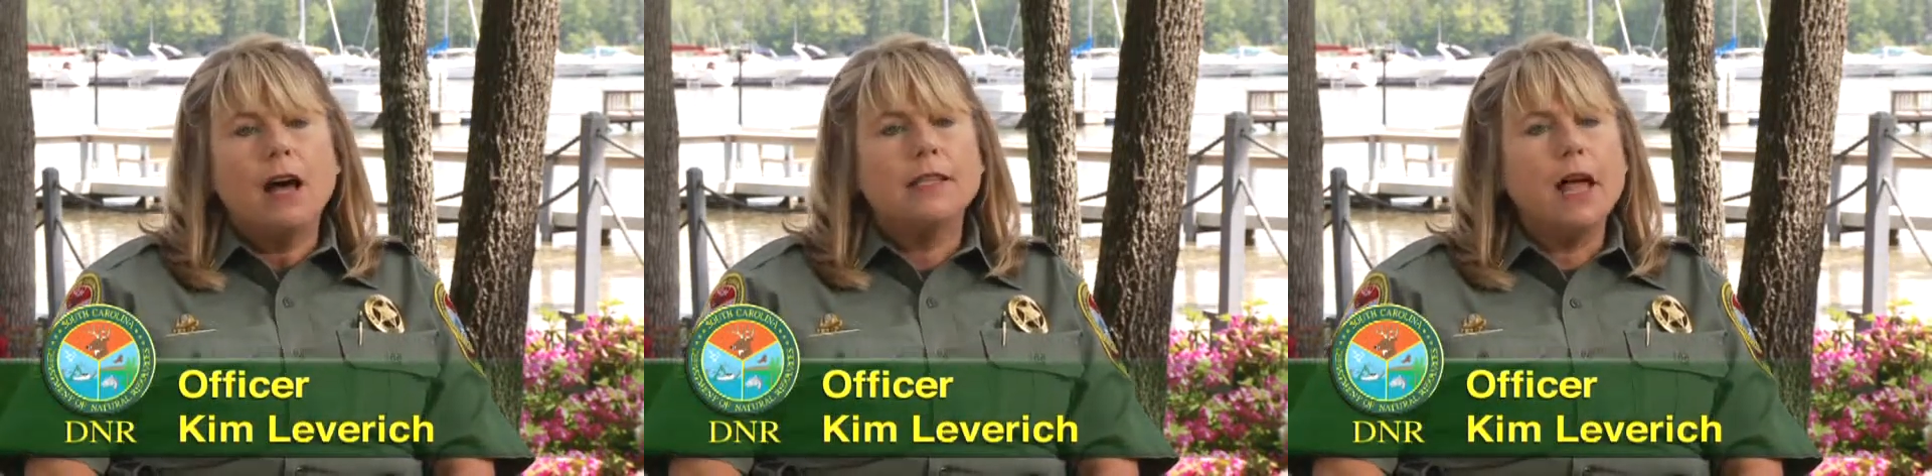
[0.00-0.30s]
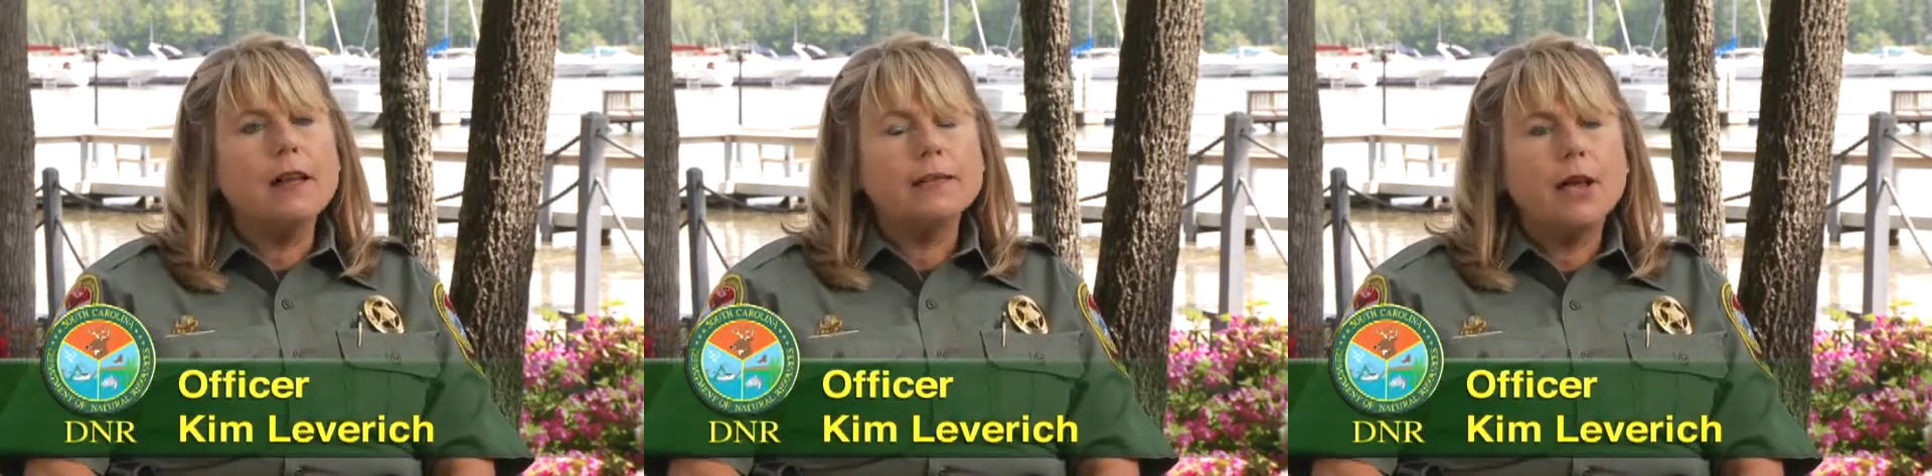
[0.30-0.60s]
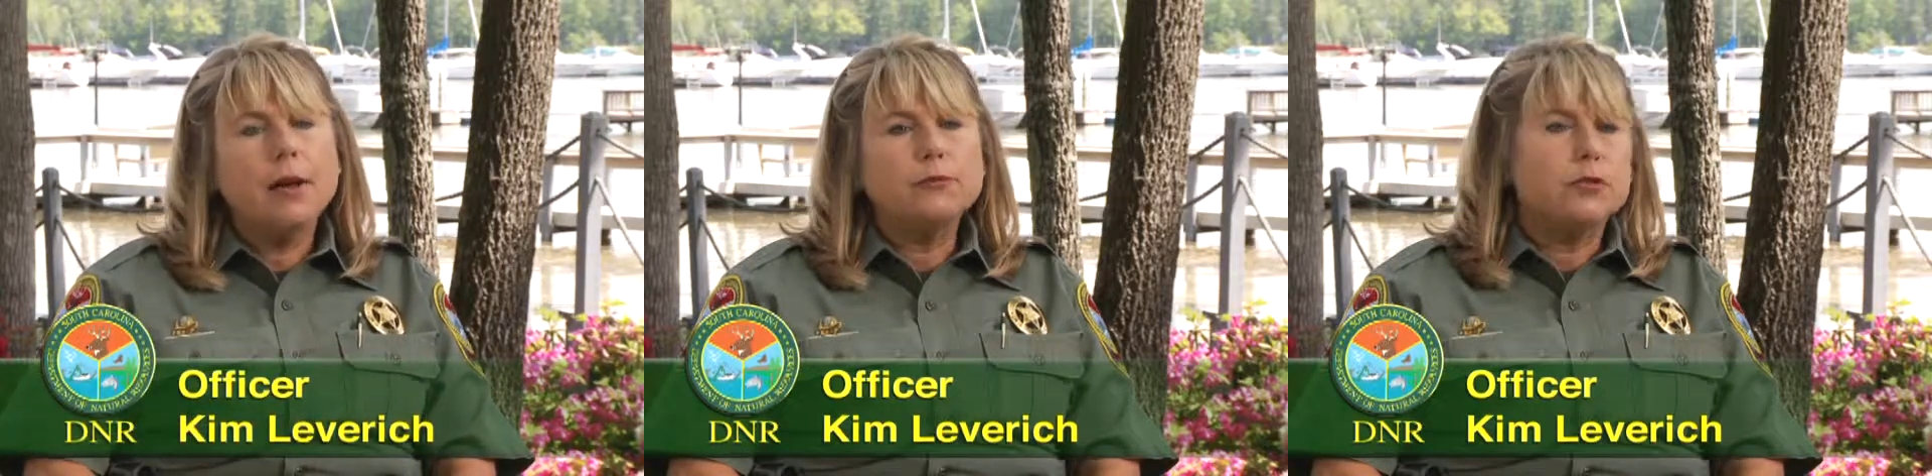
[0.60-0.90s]
A lot of
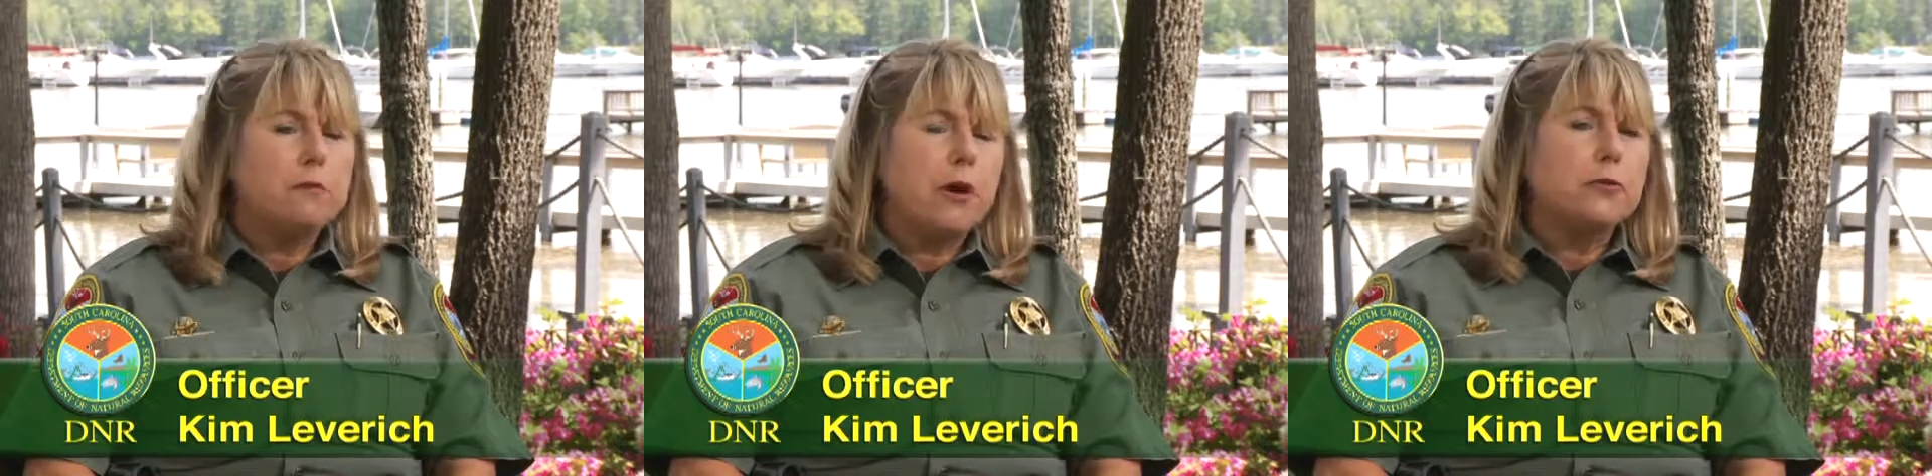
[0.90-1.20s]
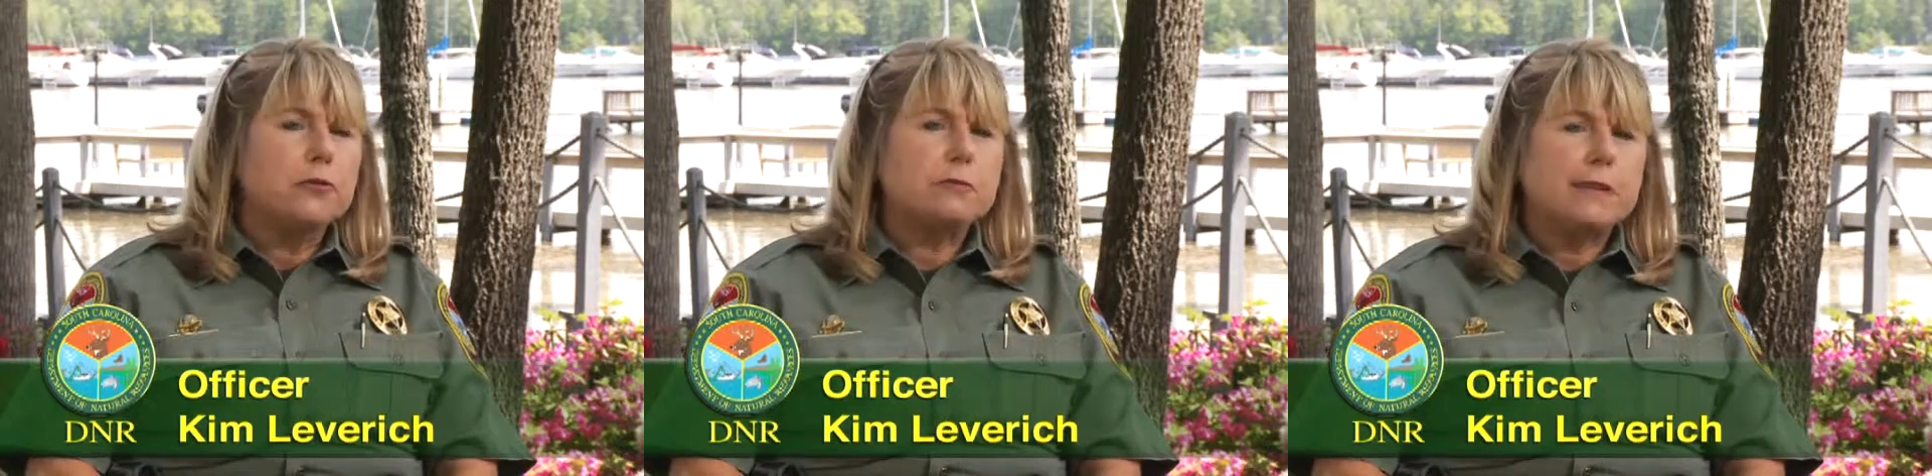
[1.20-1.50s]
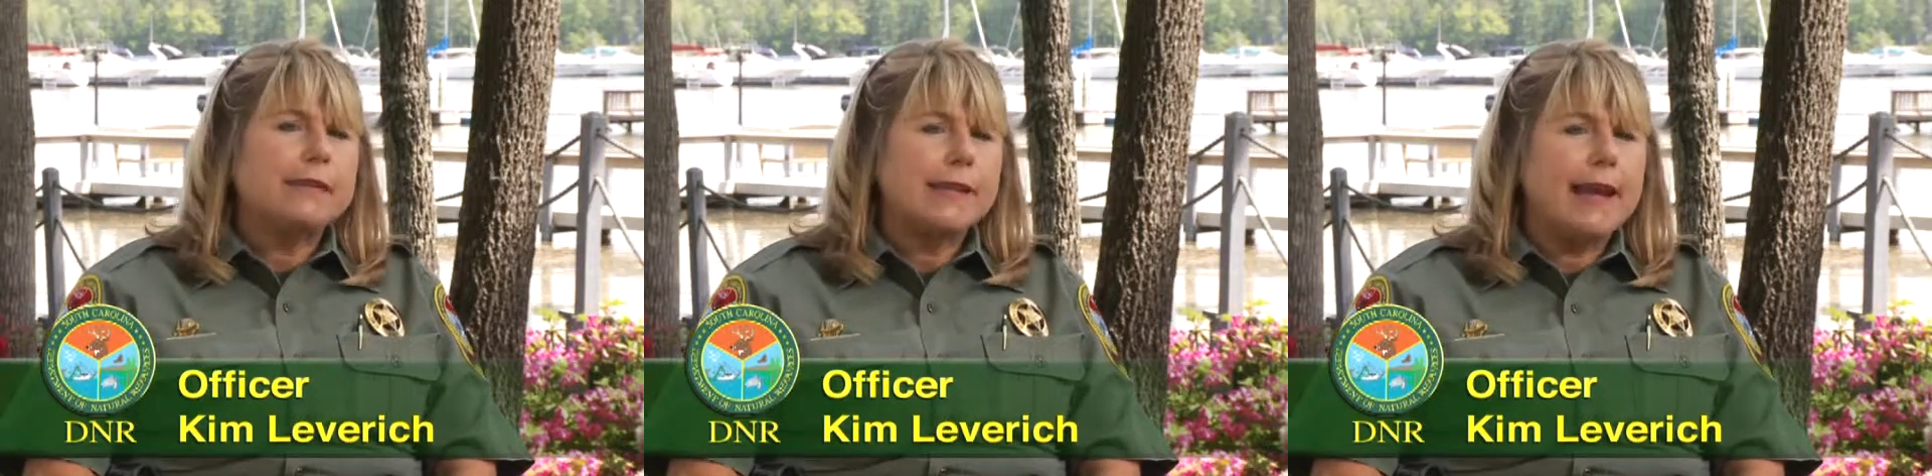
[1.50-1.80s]
times your boaters
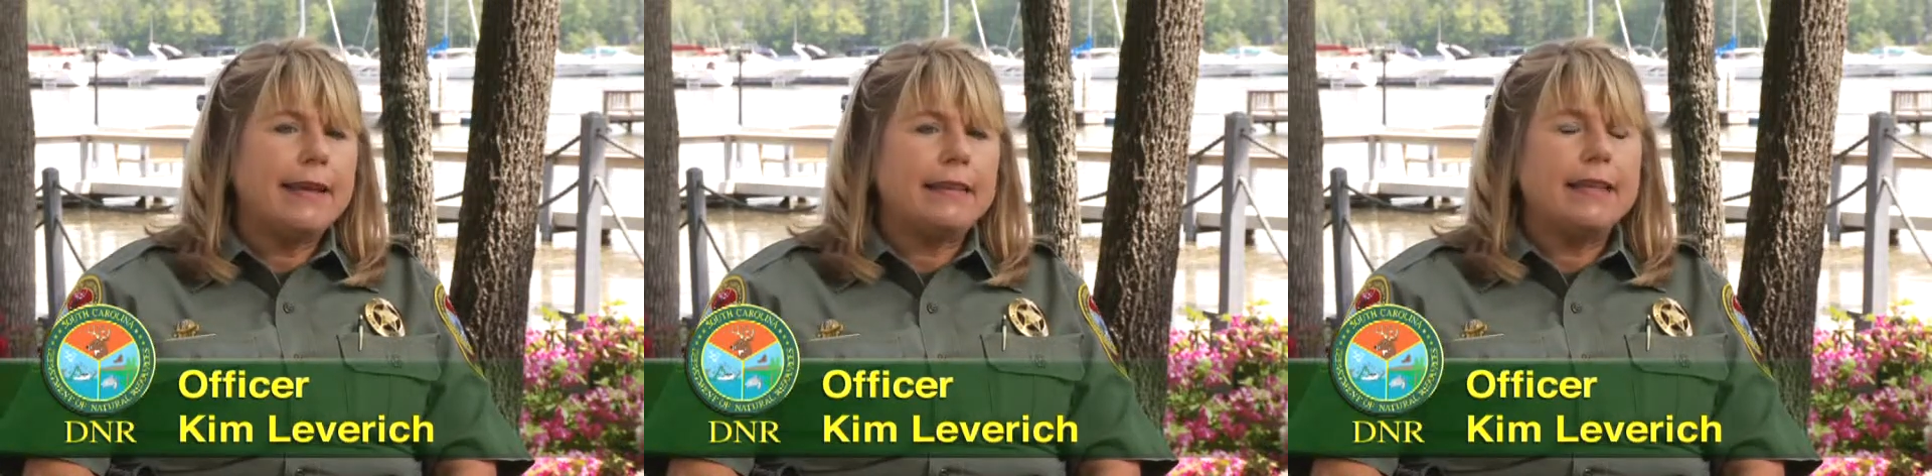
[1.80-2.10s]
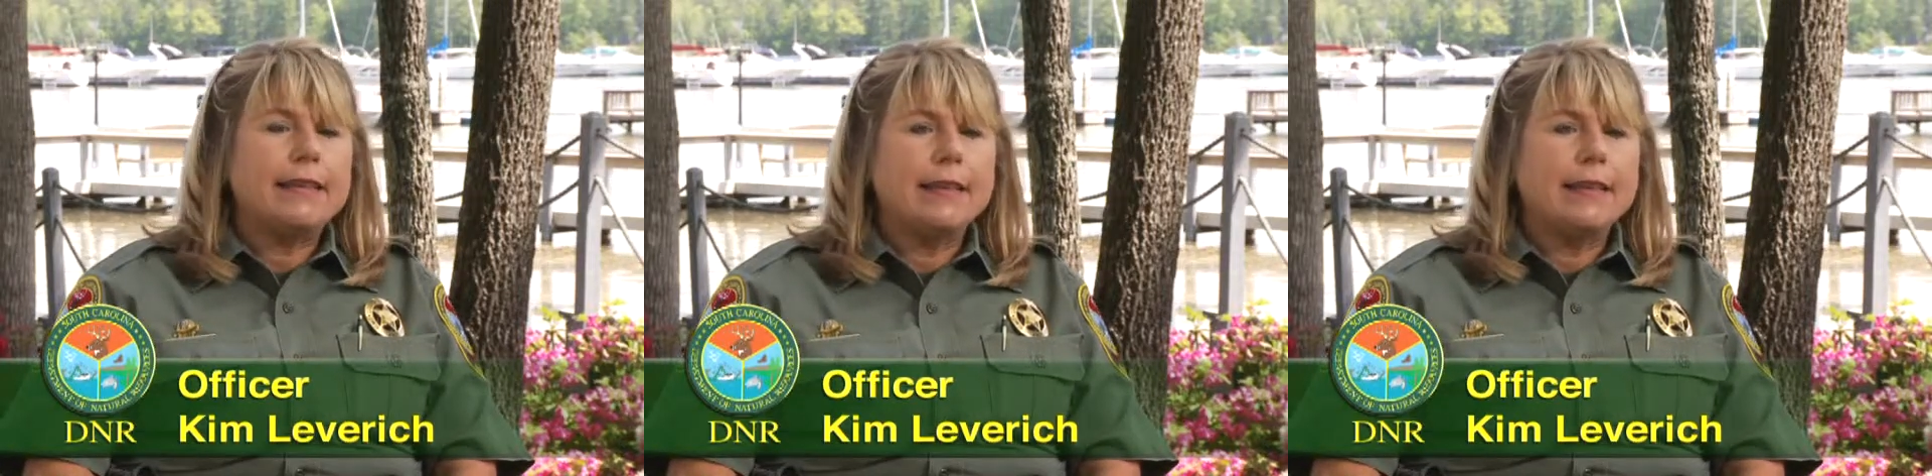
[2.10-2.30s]
mistakenly